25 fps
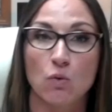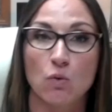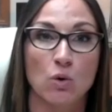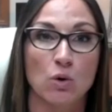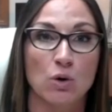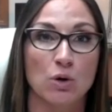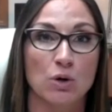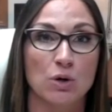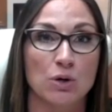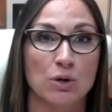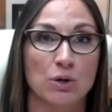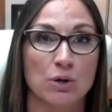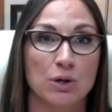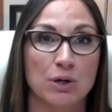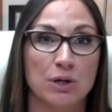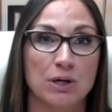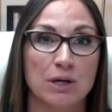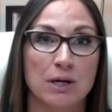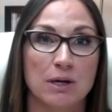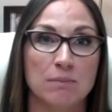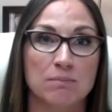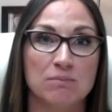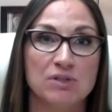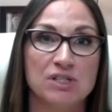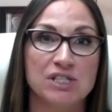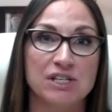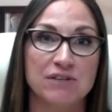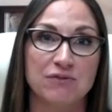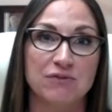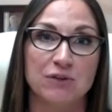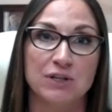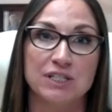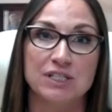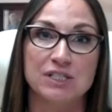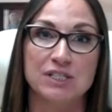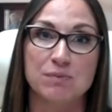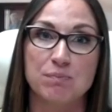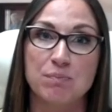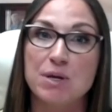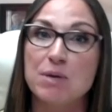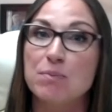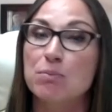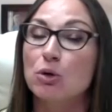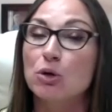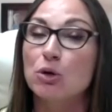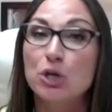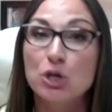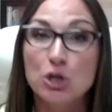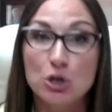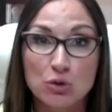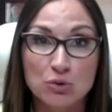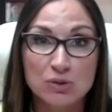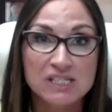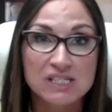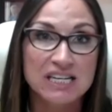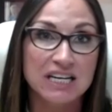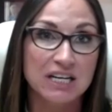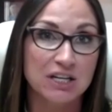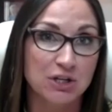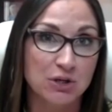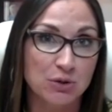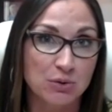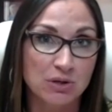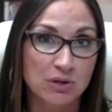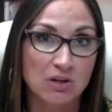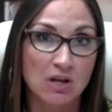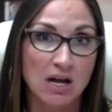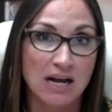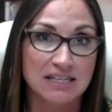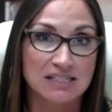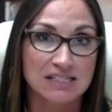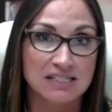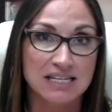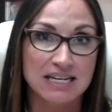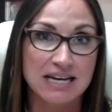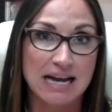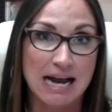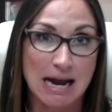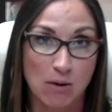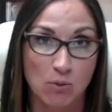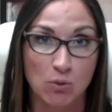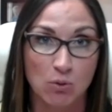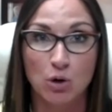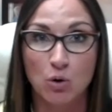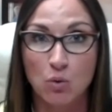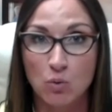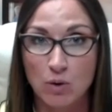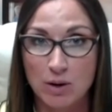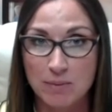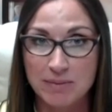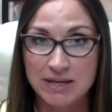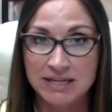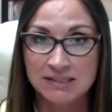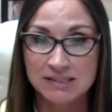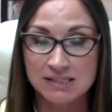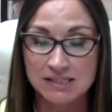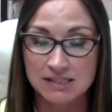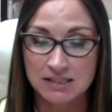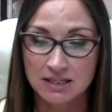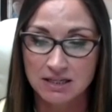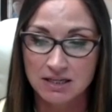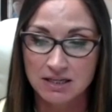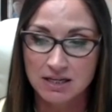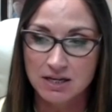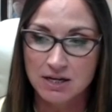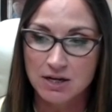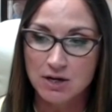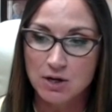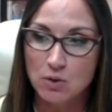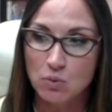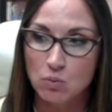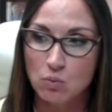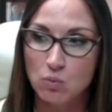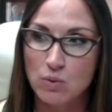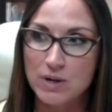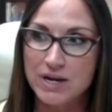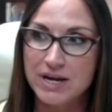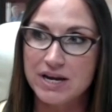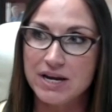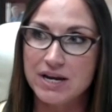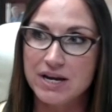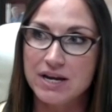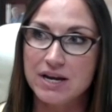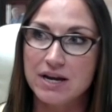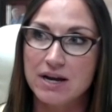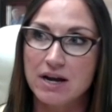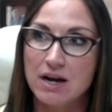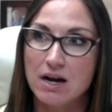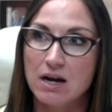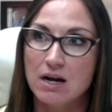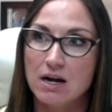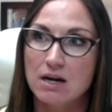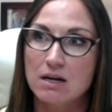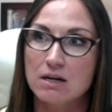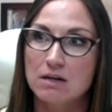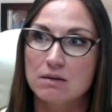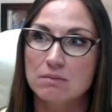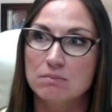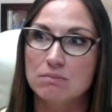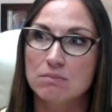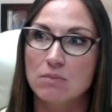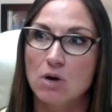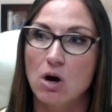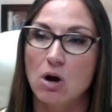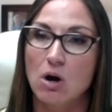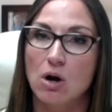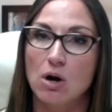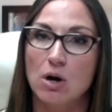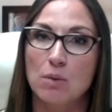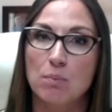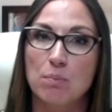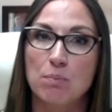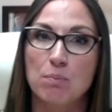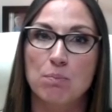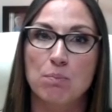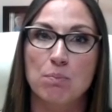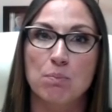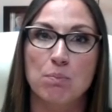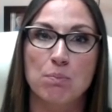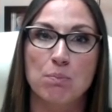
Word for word: for um, different people using and utilizing our equipment we um, are